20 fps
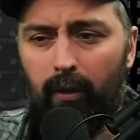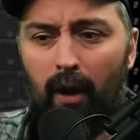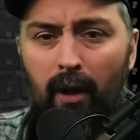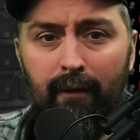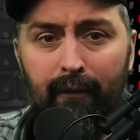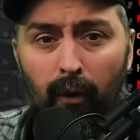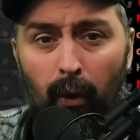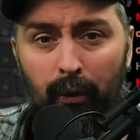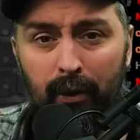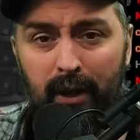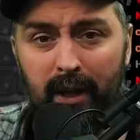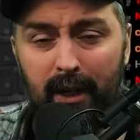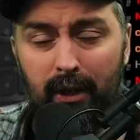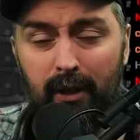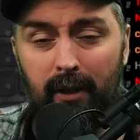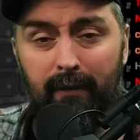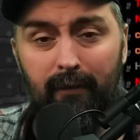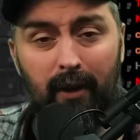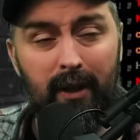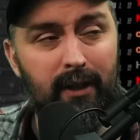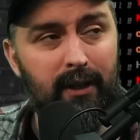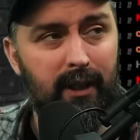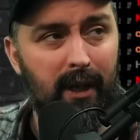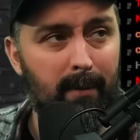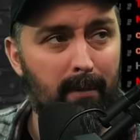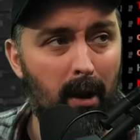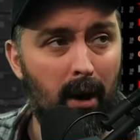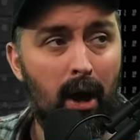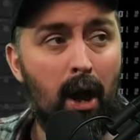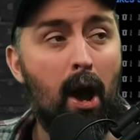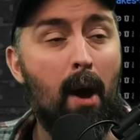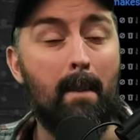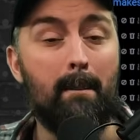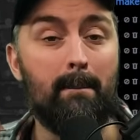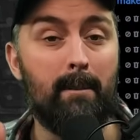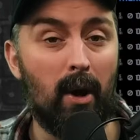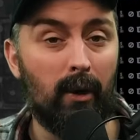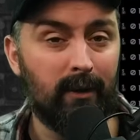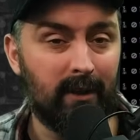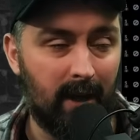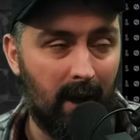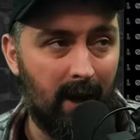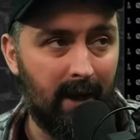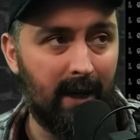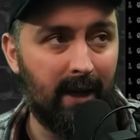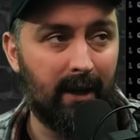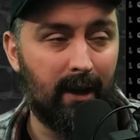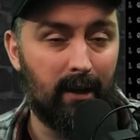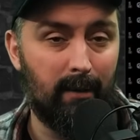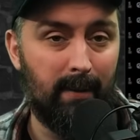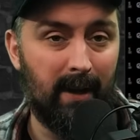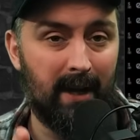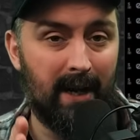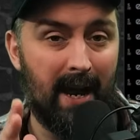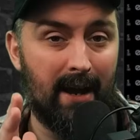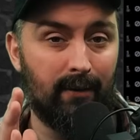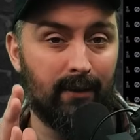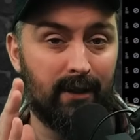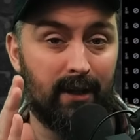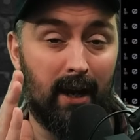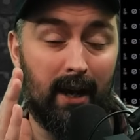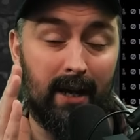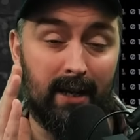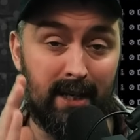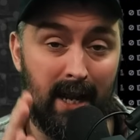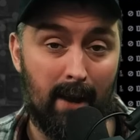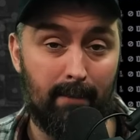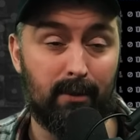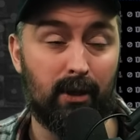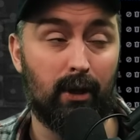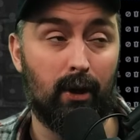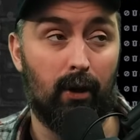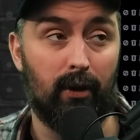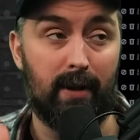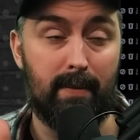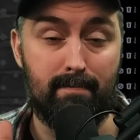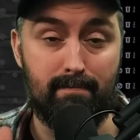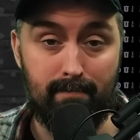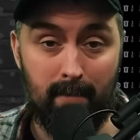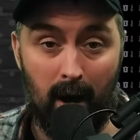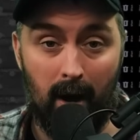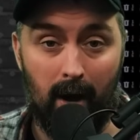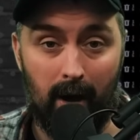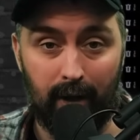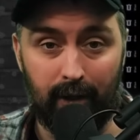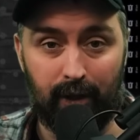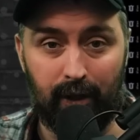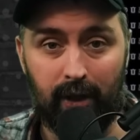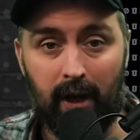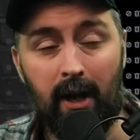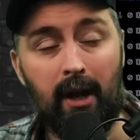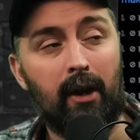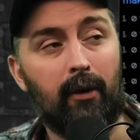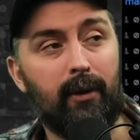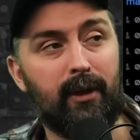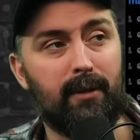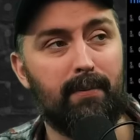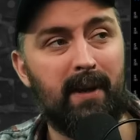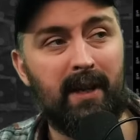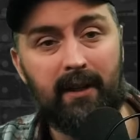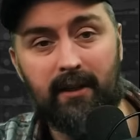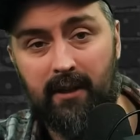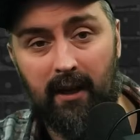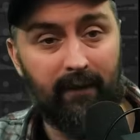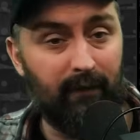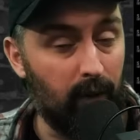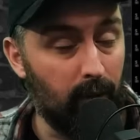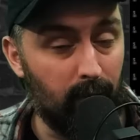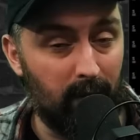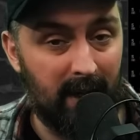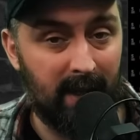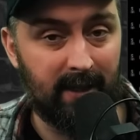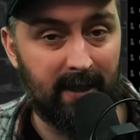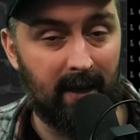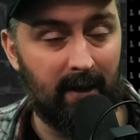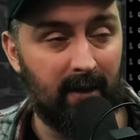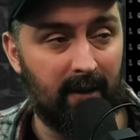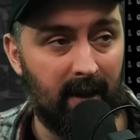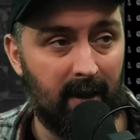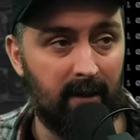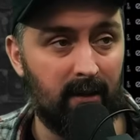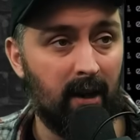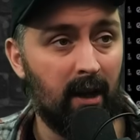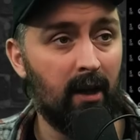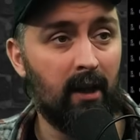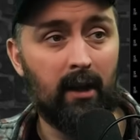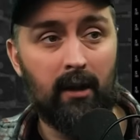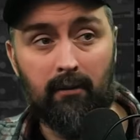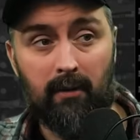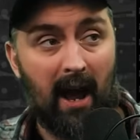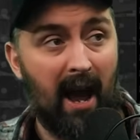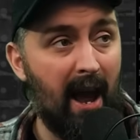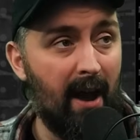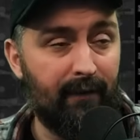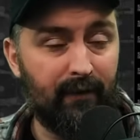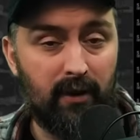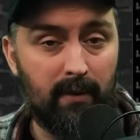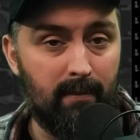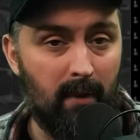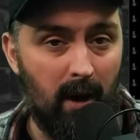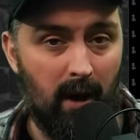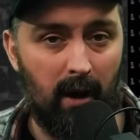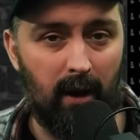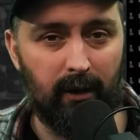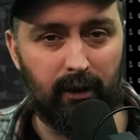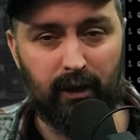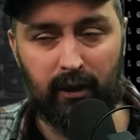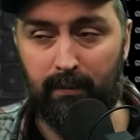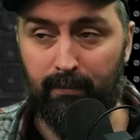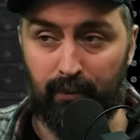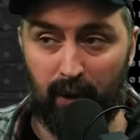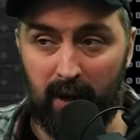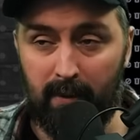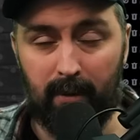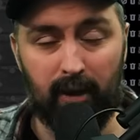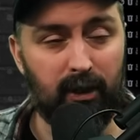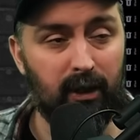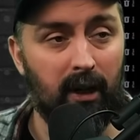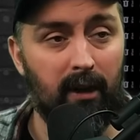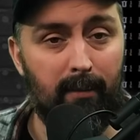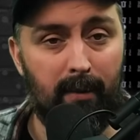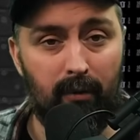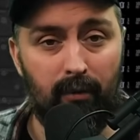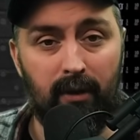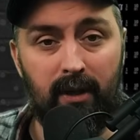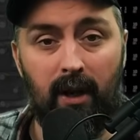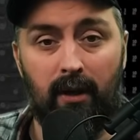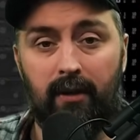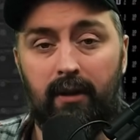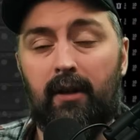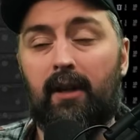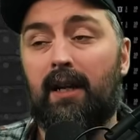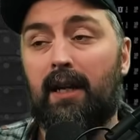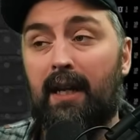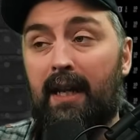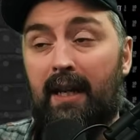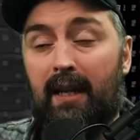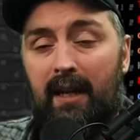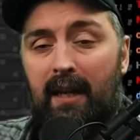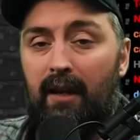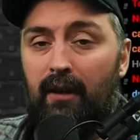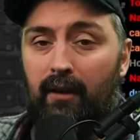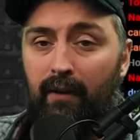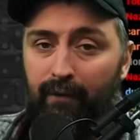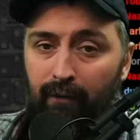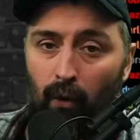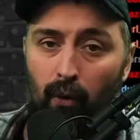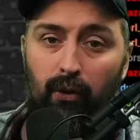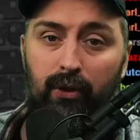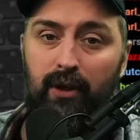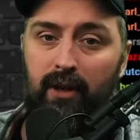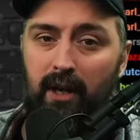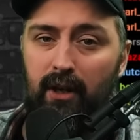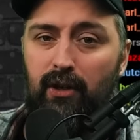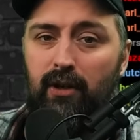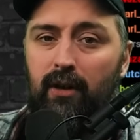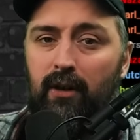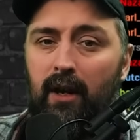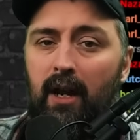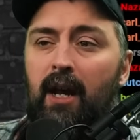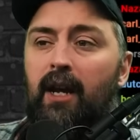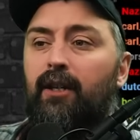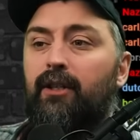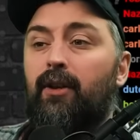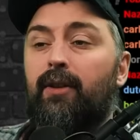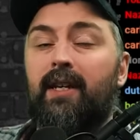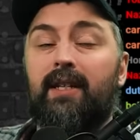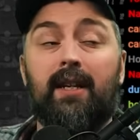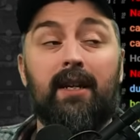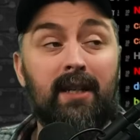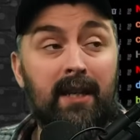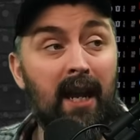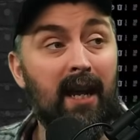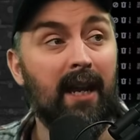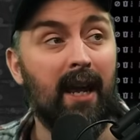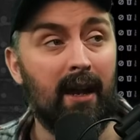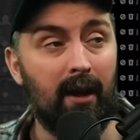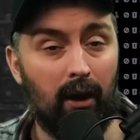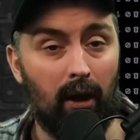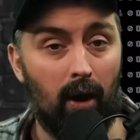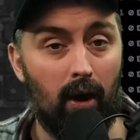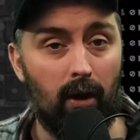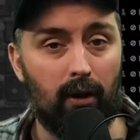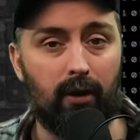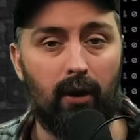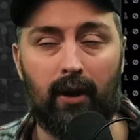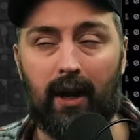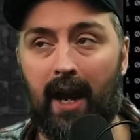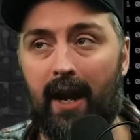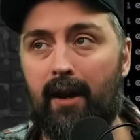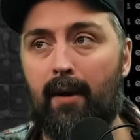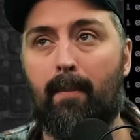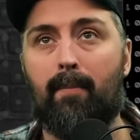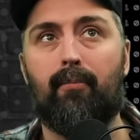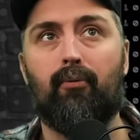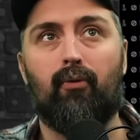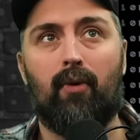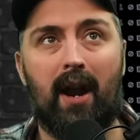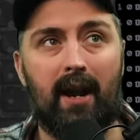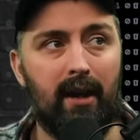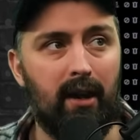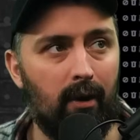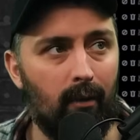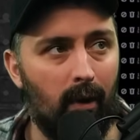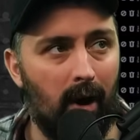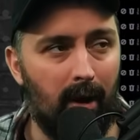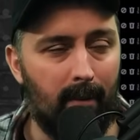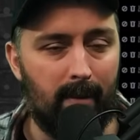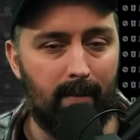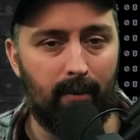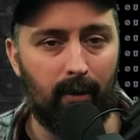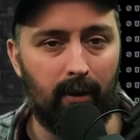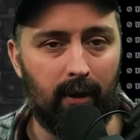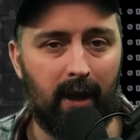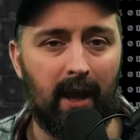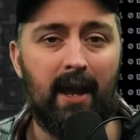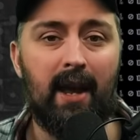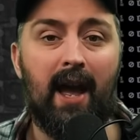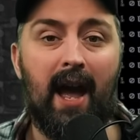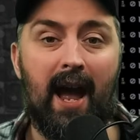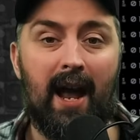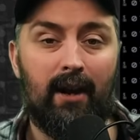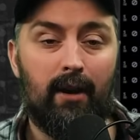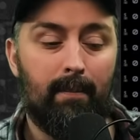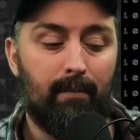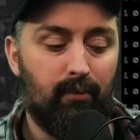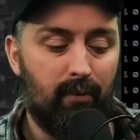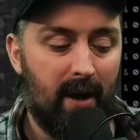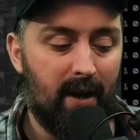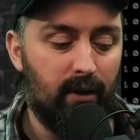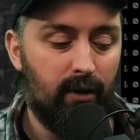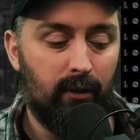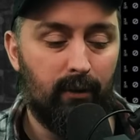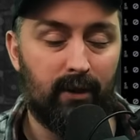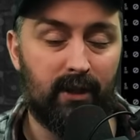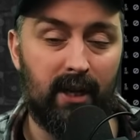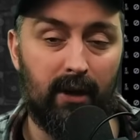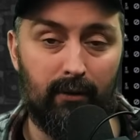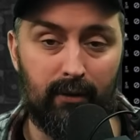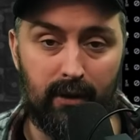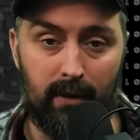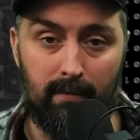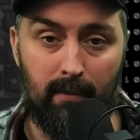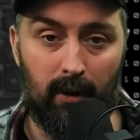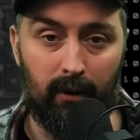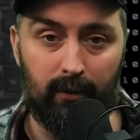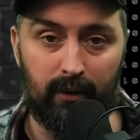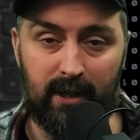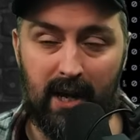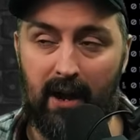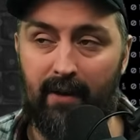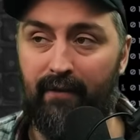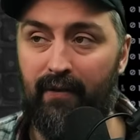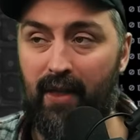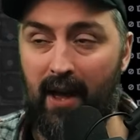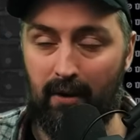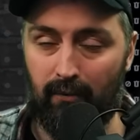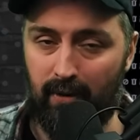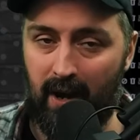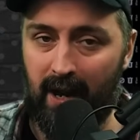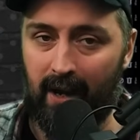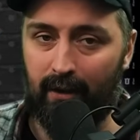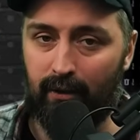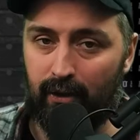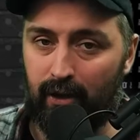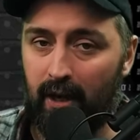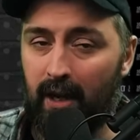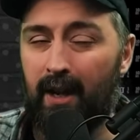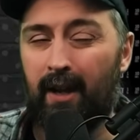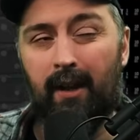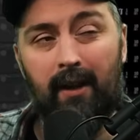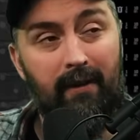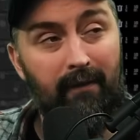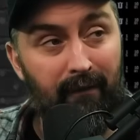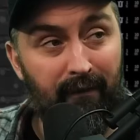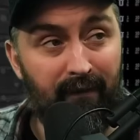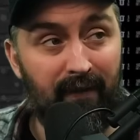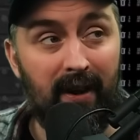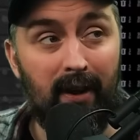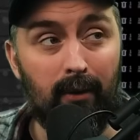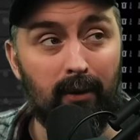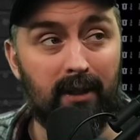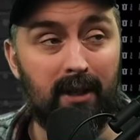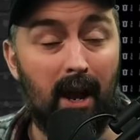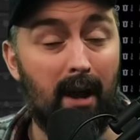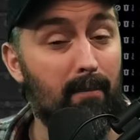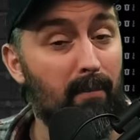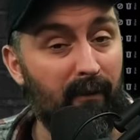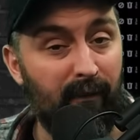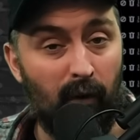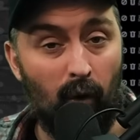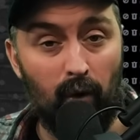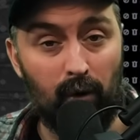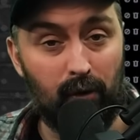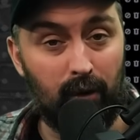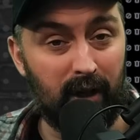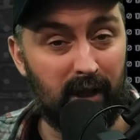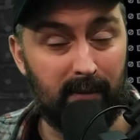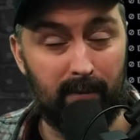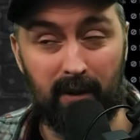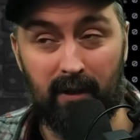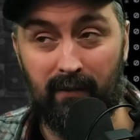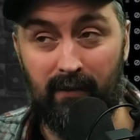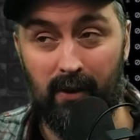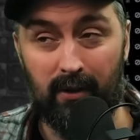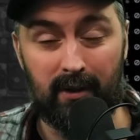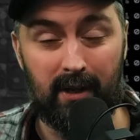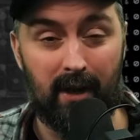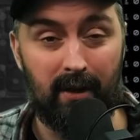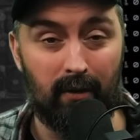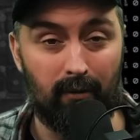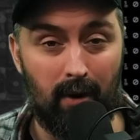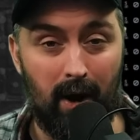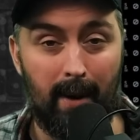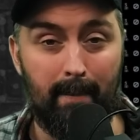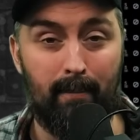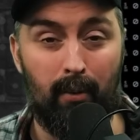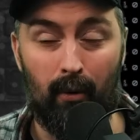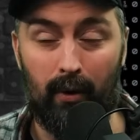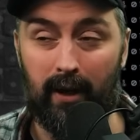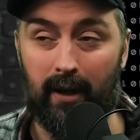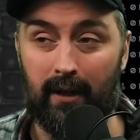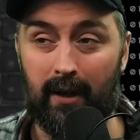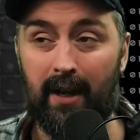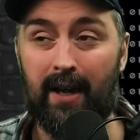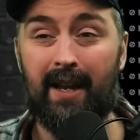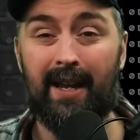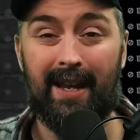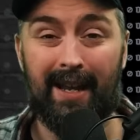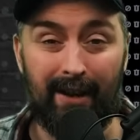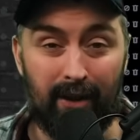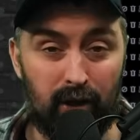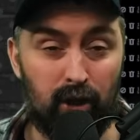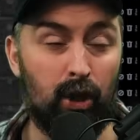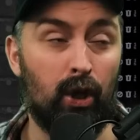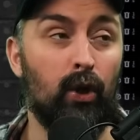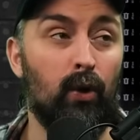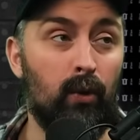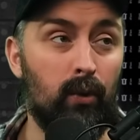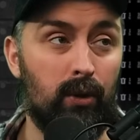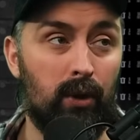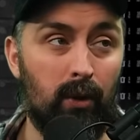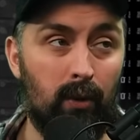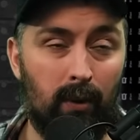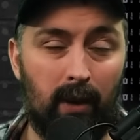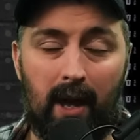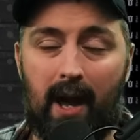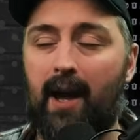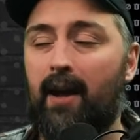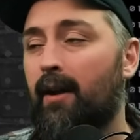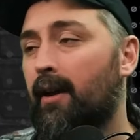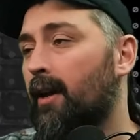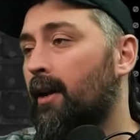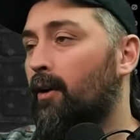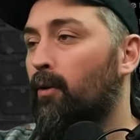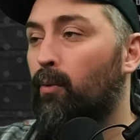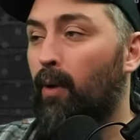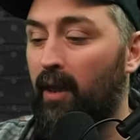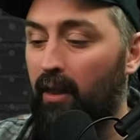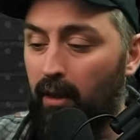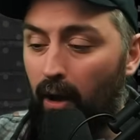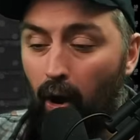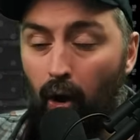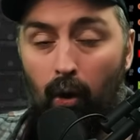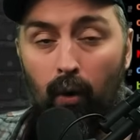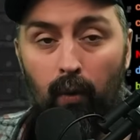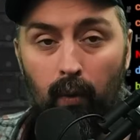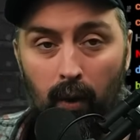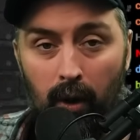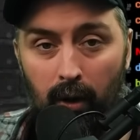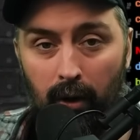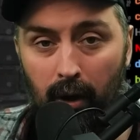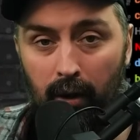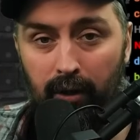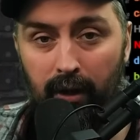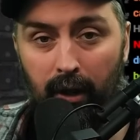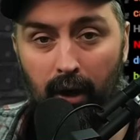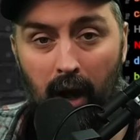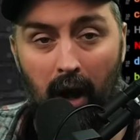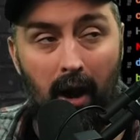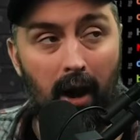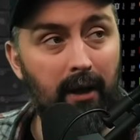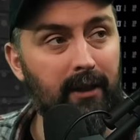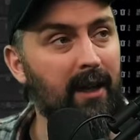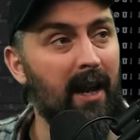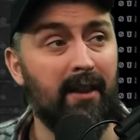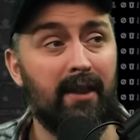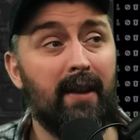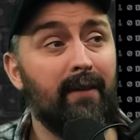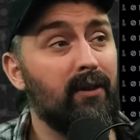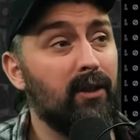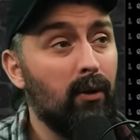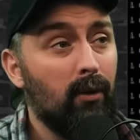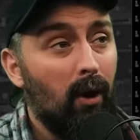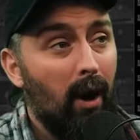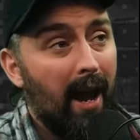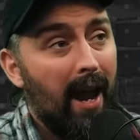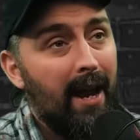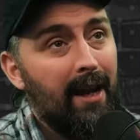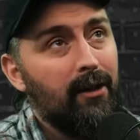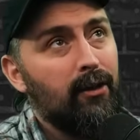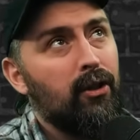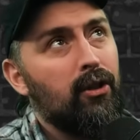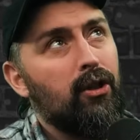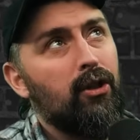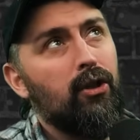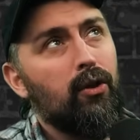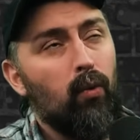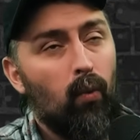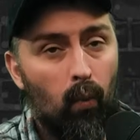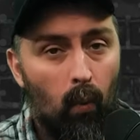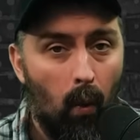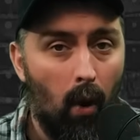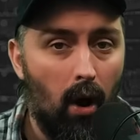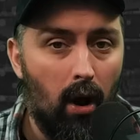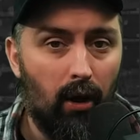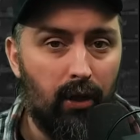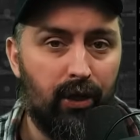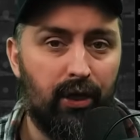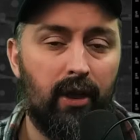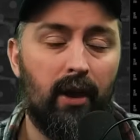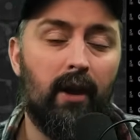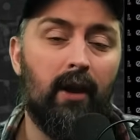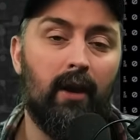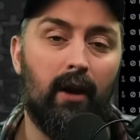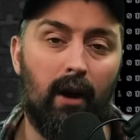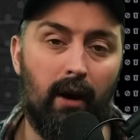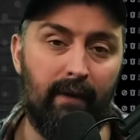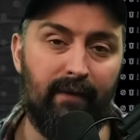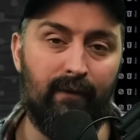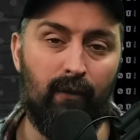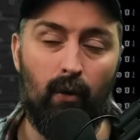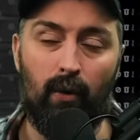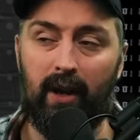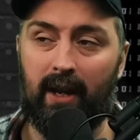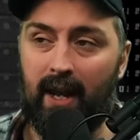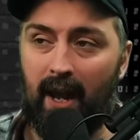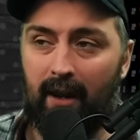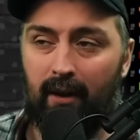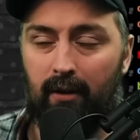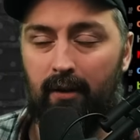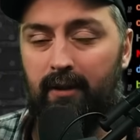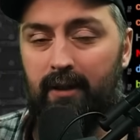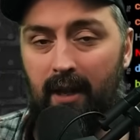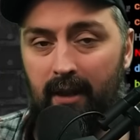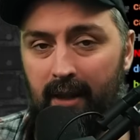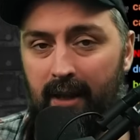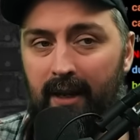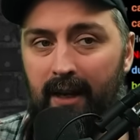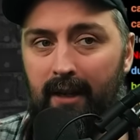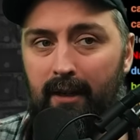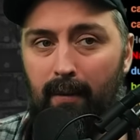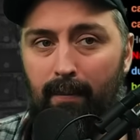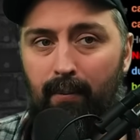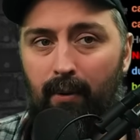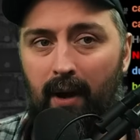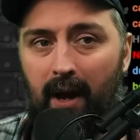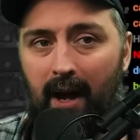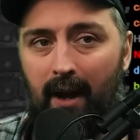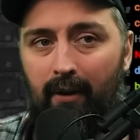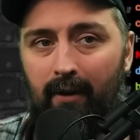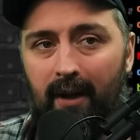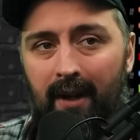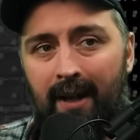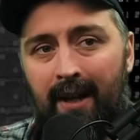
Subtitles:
4th edition for Age of Sigmar most likely going to be announced at Adepticon in March, which means if you release anything after March, it's pretty much going to be redundant leading into 4th edition. So there's a ticking clock on getting a brand new army book and a brand new series of models out for that range. Feels like before Christmas feels like the right point to do that with Old World on the cards, and they've still got a swath of 40k content they need to put out.